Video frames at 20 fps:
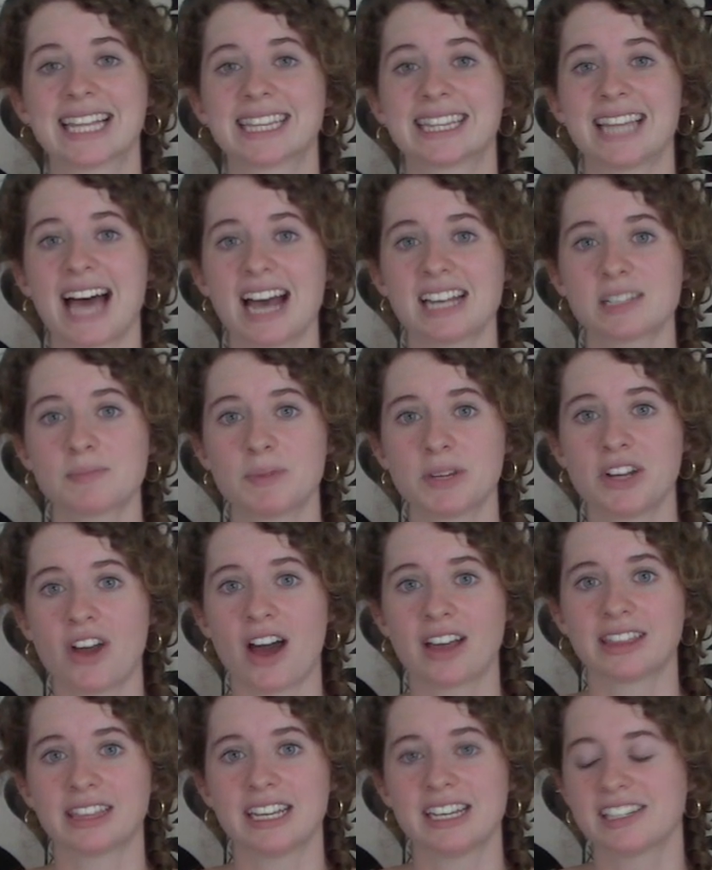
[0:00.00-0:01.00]
Last but
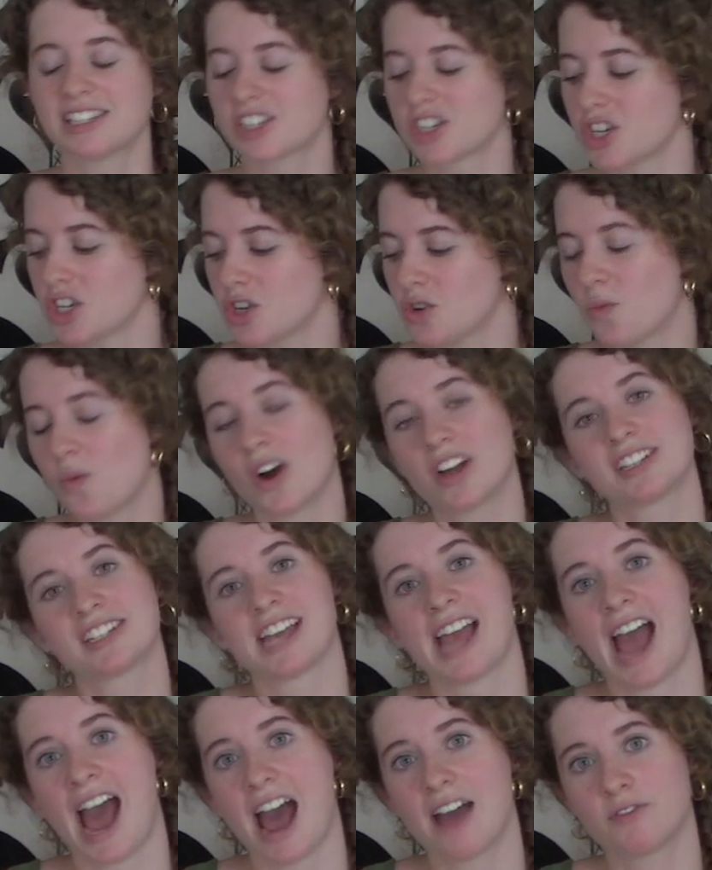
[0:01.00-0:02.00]
not least, you want
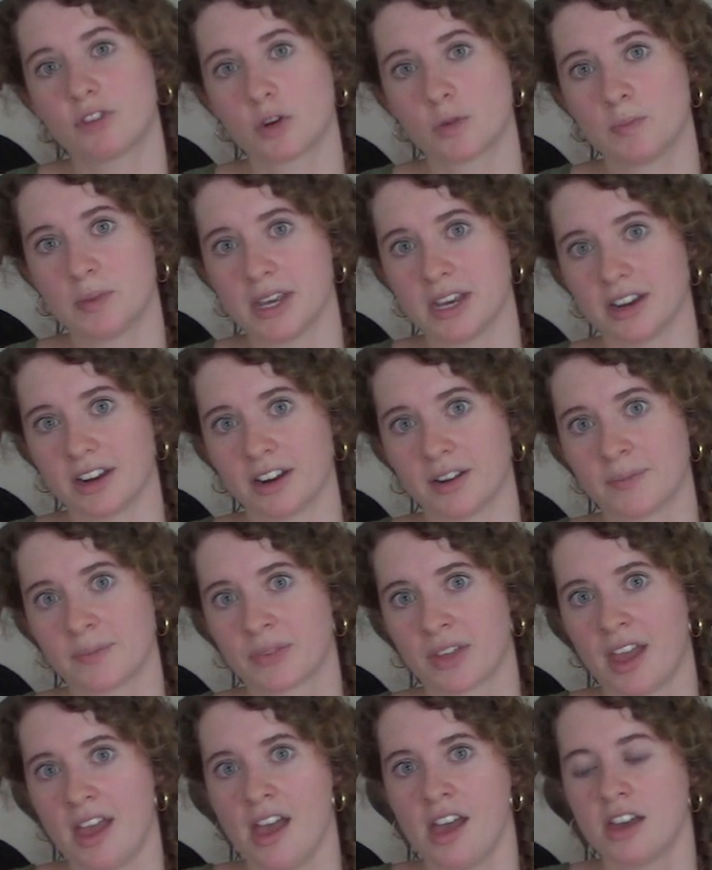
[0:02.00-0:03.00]
to have your beer.
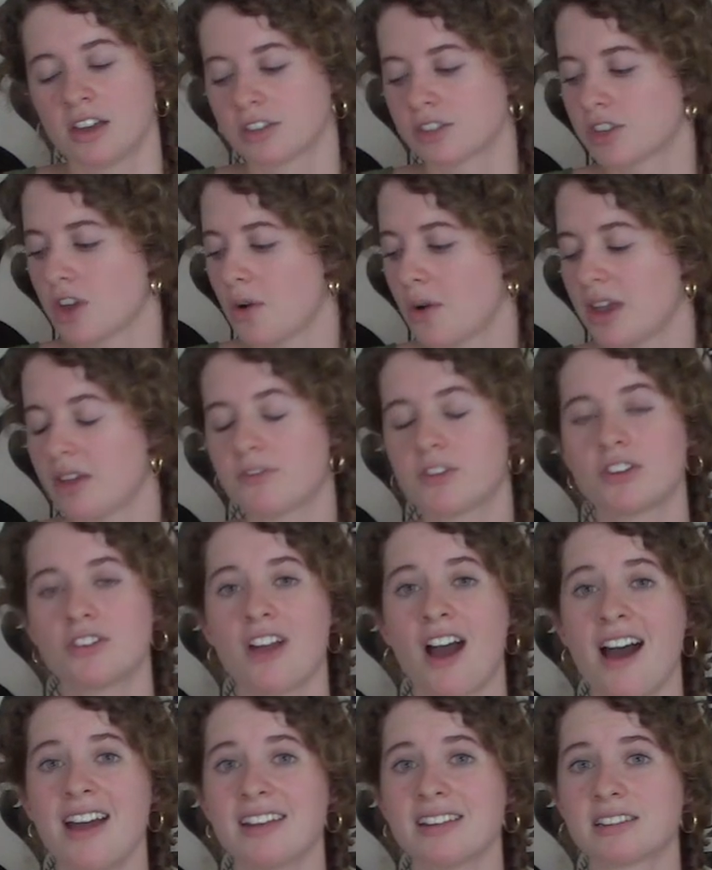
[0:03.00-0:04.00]
So if you're
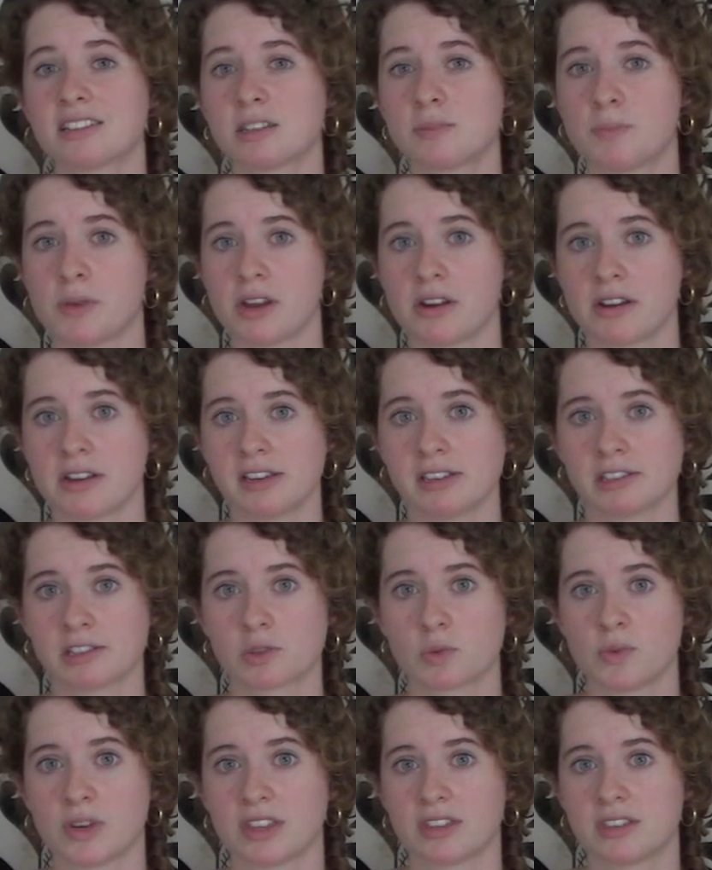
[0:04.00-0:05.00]
not
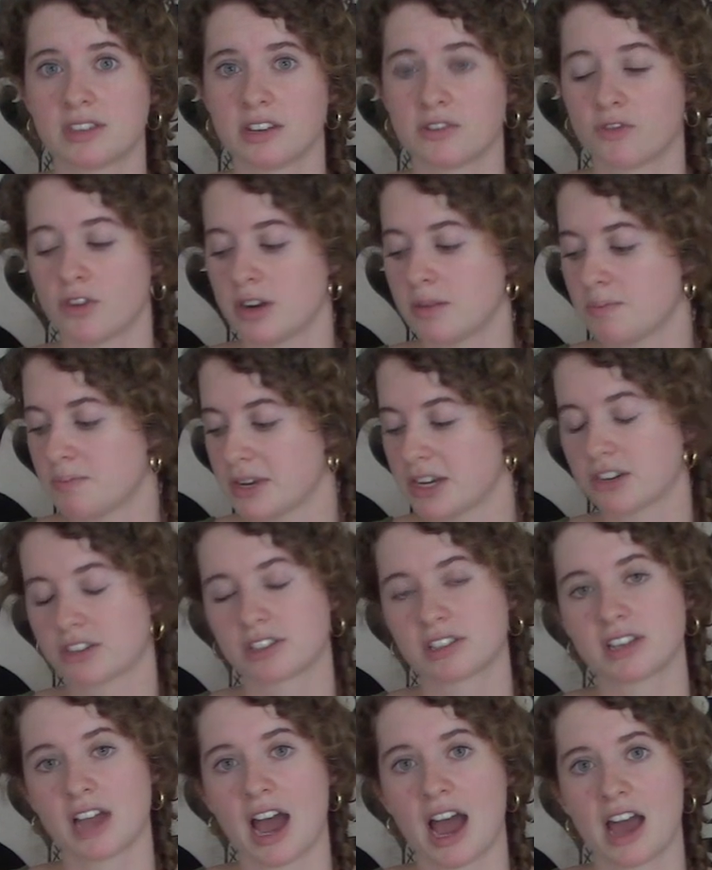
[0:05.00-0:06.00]
experienced with different beer
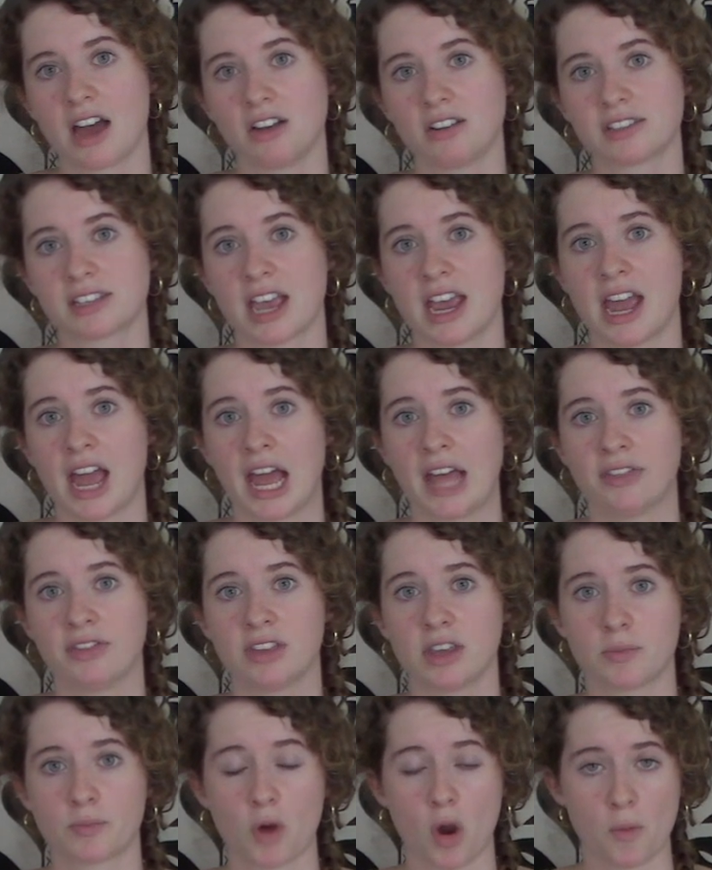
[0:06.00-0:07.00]
styles and
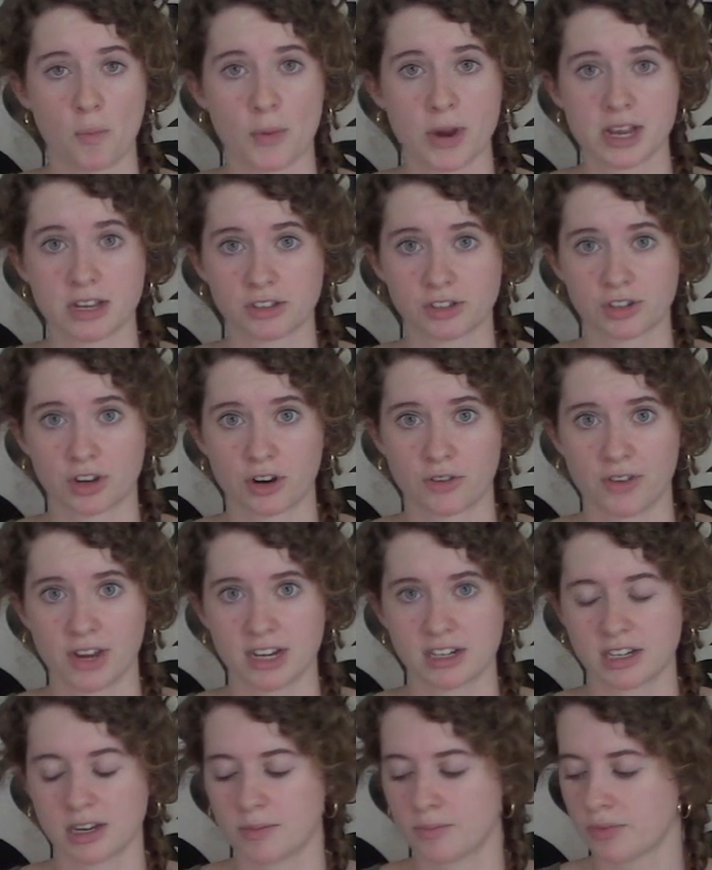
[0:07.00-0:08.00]
the appropriate
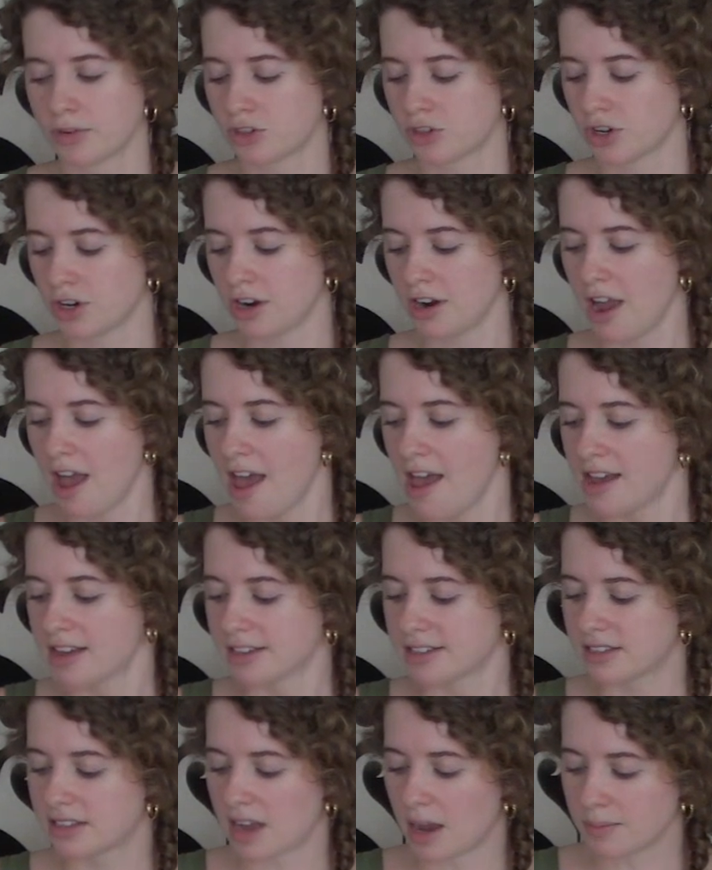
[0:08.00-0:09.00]
serving temperature,
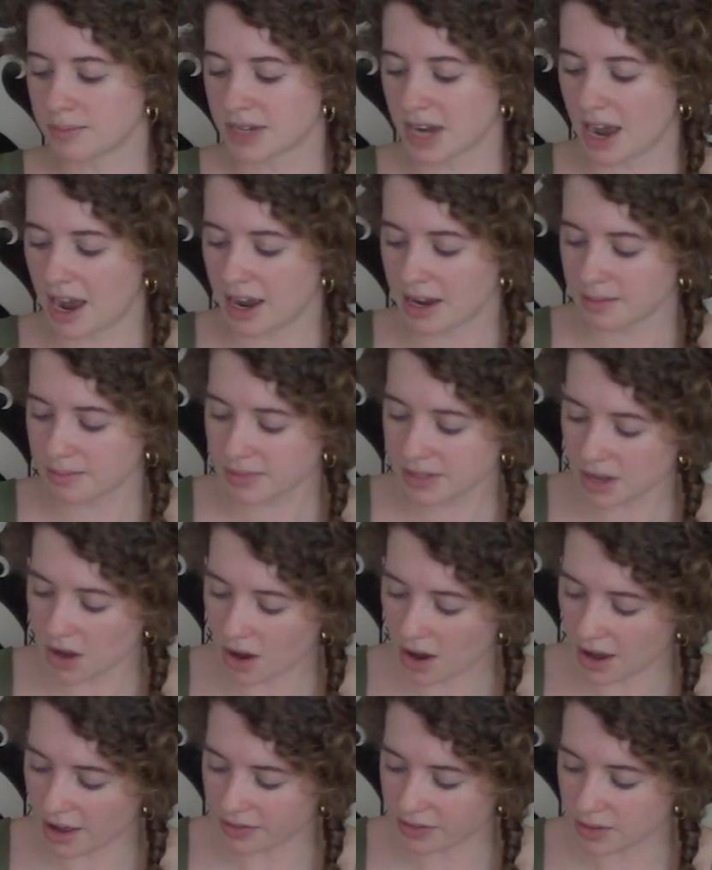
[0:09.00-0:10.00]
sometimes
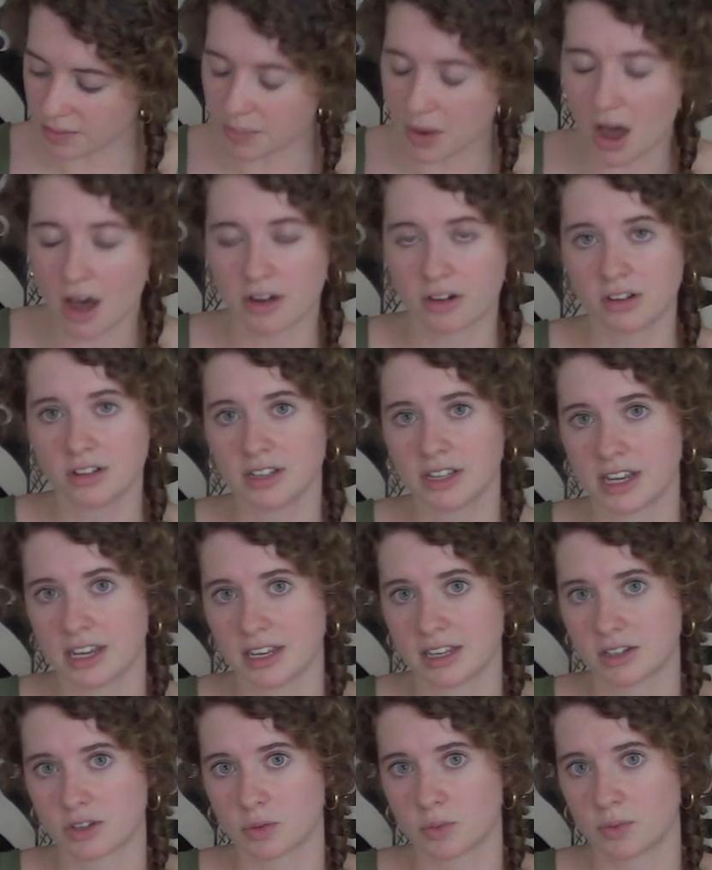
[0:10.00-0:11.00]
on the bottle
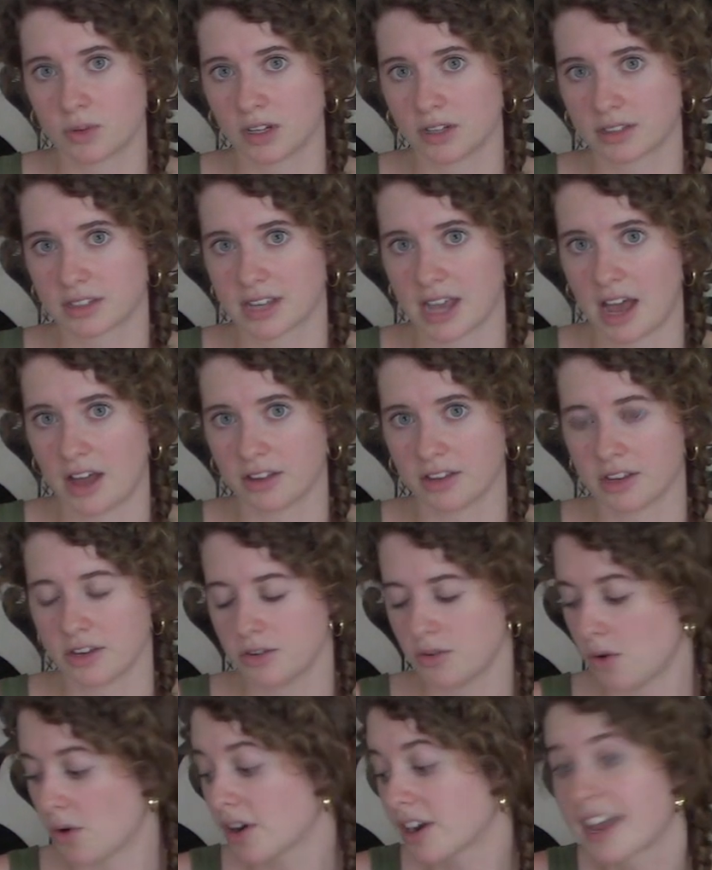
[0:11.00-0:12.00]
it will tell
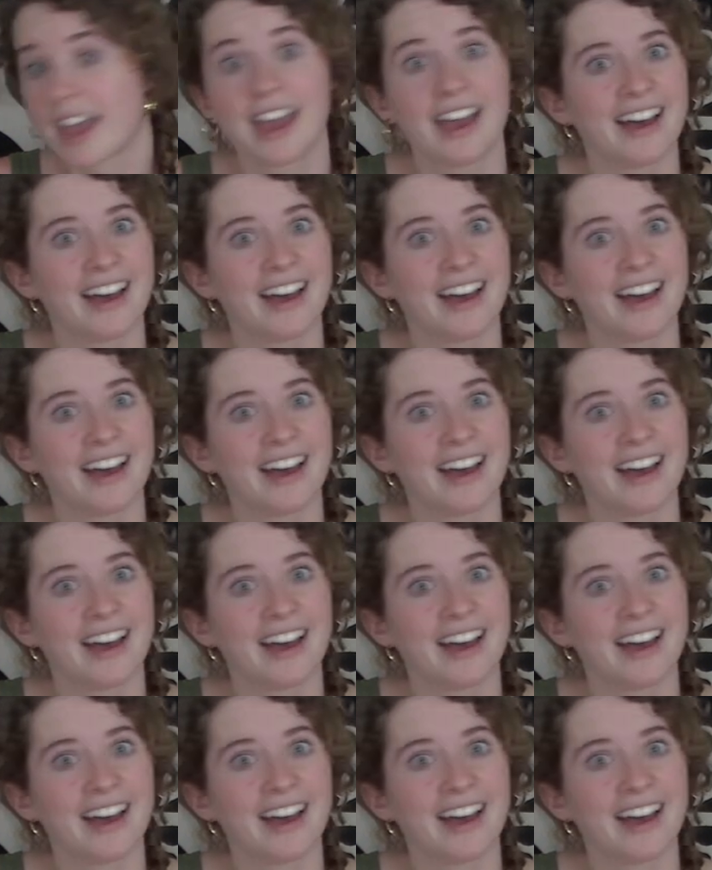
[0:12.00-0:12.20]
you, or